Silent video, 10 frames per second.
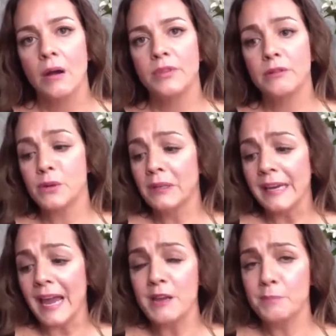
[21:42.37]
There's
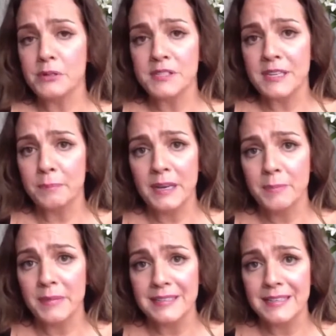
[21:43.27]
only 8%
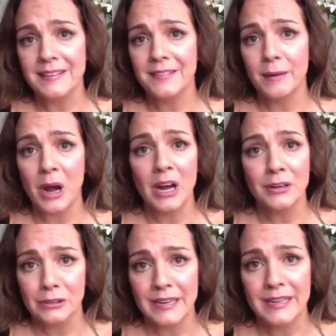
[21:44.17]
pigment in the bottle,